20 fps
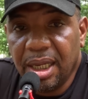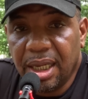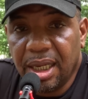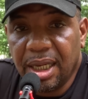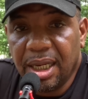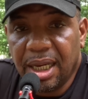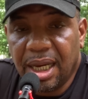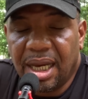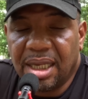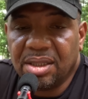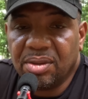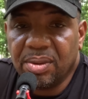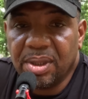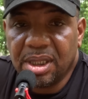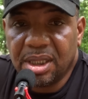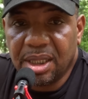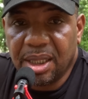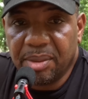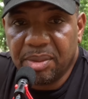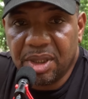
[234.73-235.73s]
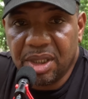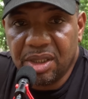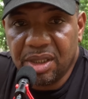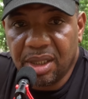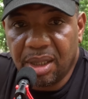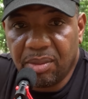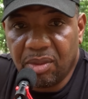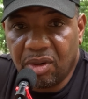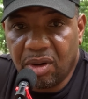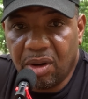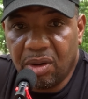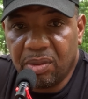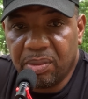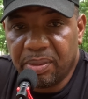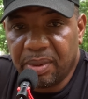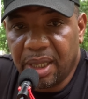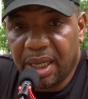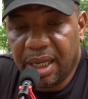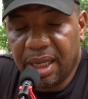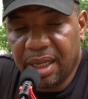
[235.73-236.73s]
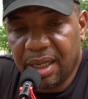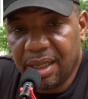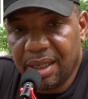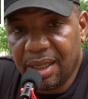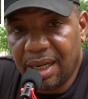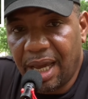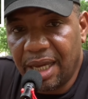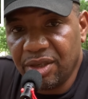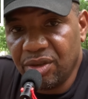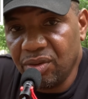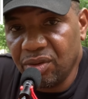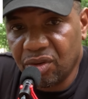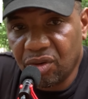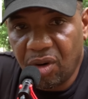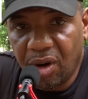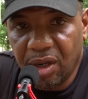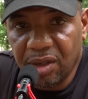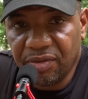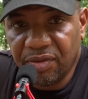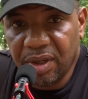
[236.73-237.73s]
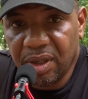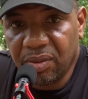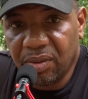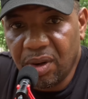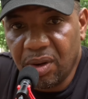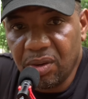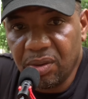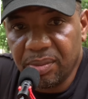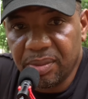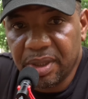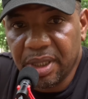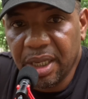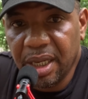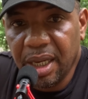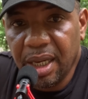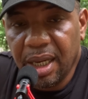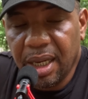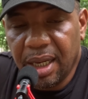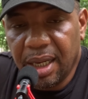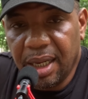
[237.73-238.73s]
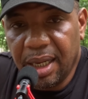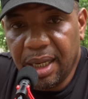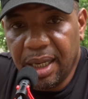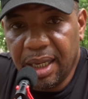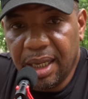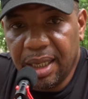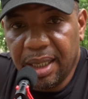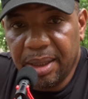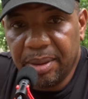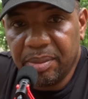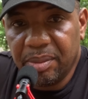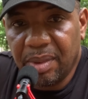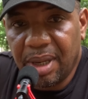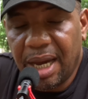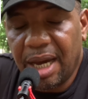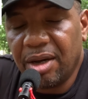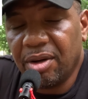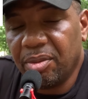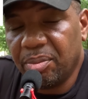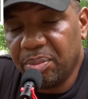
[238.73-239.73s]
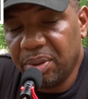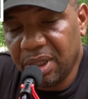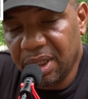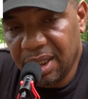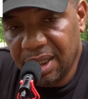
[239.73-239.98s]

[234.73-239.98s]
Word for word: I switched up to jump rope, and I used CrossFit ropes. I'll put a